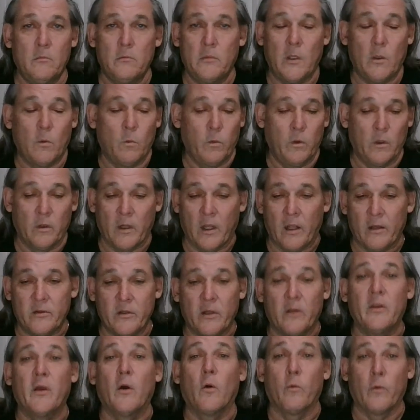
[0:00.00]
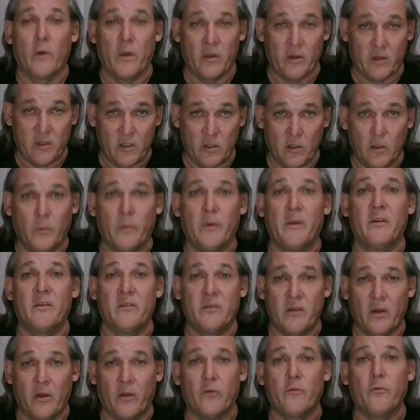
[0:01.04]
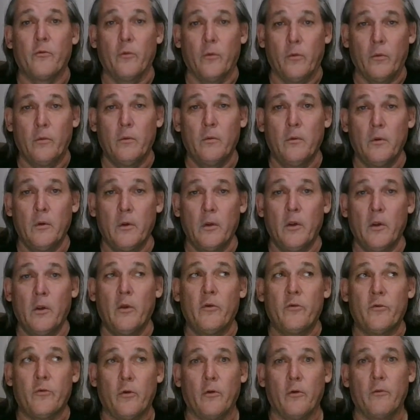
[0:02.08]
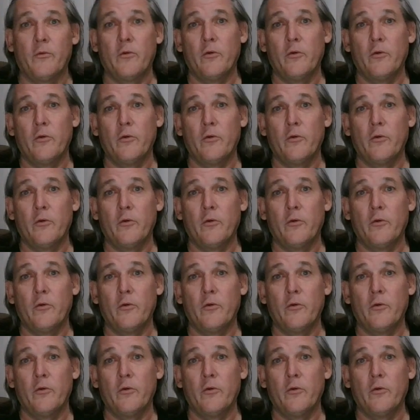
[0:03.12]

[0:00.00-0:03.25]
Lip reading: They will not tell. They'll rather kill me than tell the truth. So if